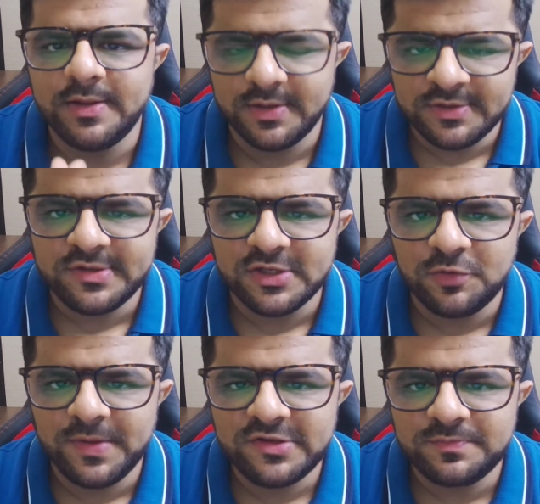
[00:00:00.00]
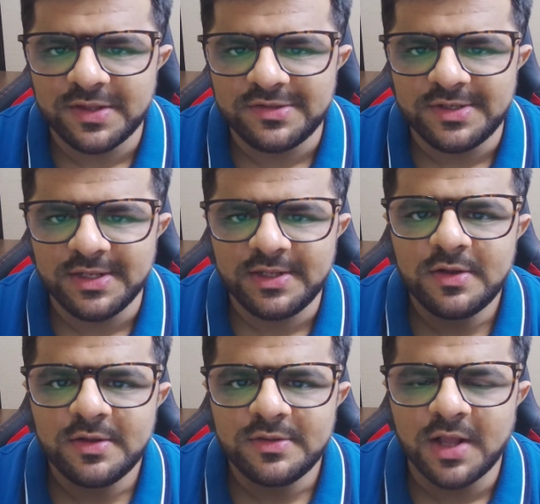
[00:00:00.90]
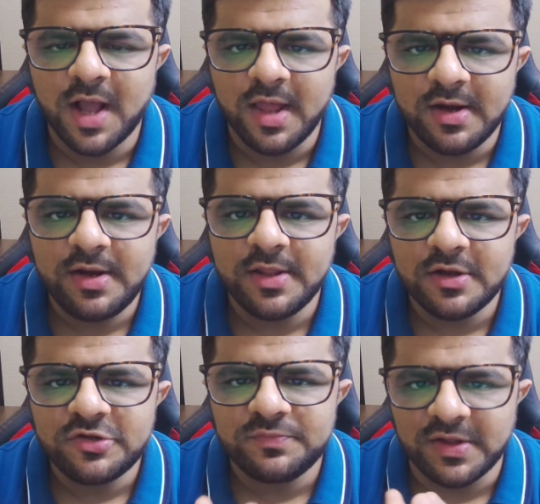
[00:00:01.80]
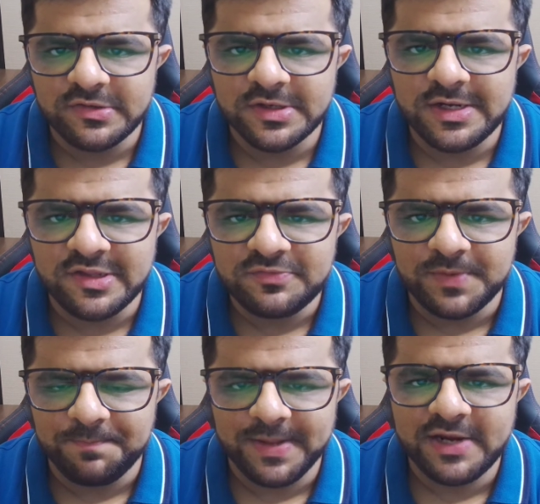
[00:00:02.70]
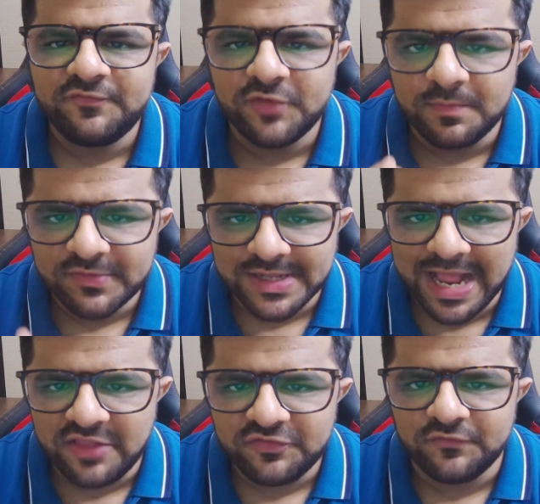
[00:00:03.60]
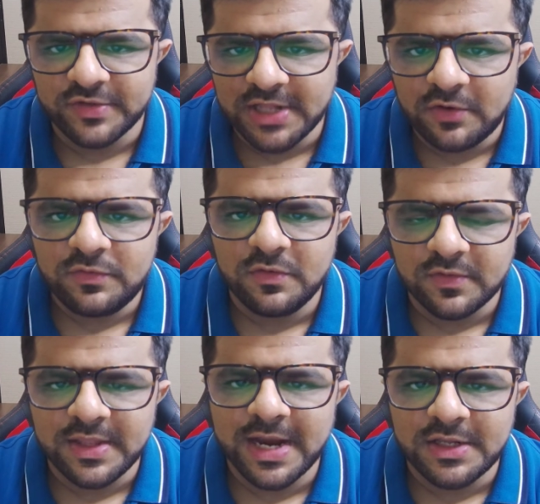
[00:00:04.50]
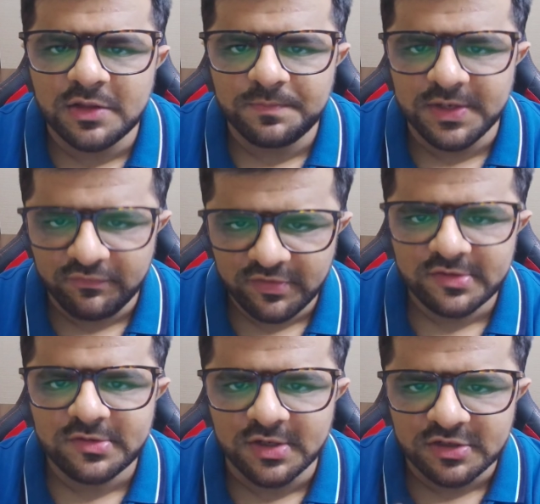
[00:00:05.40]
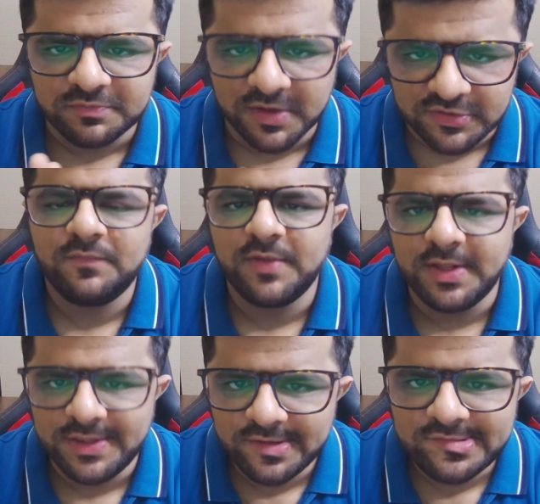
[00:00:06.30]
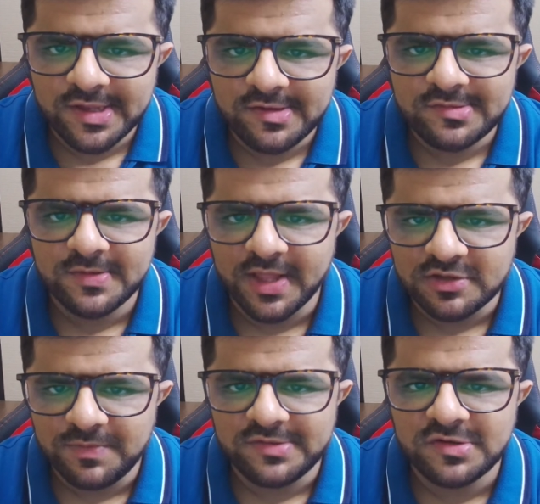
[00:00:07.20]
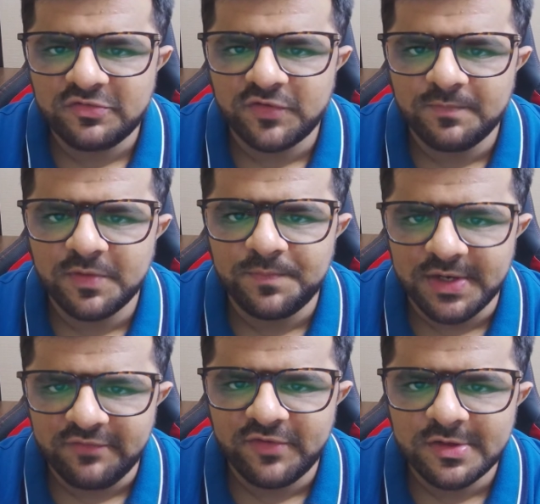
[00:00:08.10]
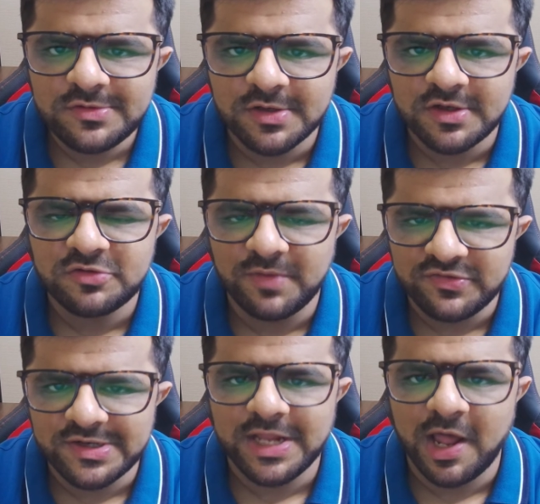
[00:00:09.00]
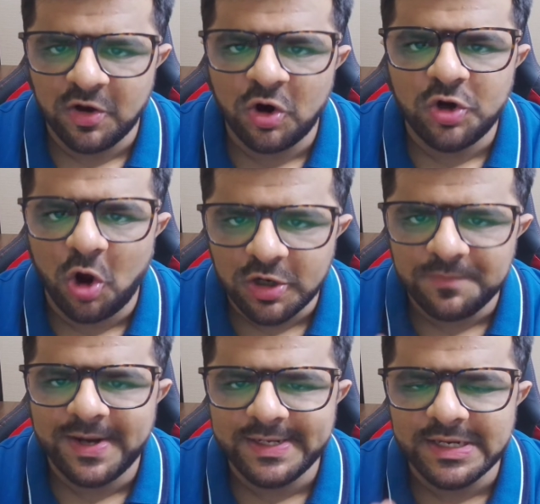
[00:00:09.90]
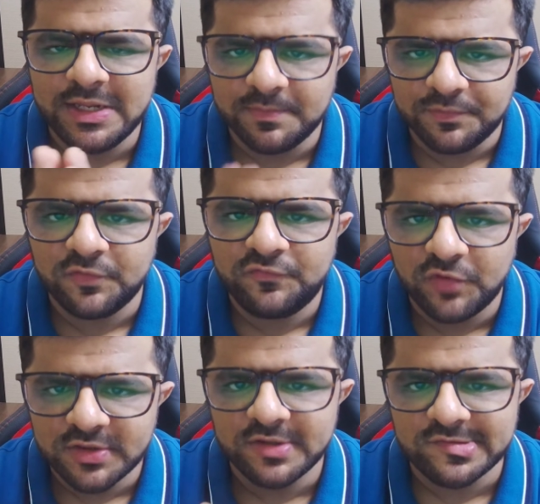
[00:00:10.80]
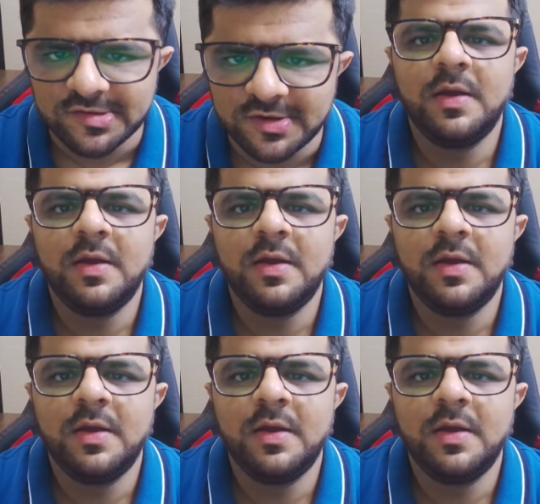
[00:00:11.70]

In zero-based budgeting, the current year's budget is prepared from scratch without looking at the previous year's budget. In this case, the expenses from the previous year's budget are not automatically approved for this year.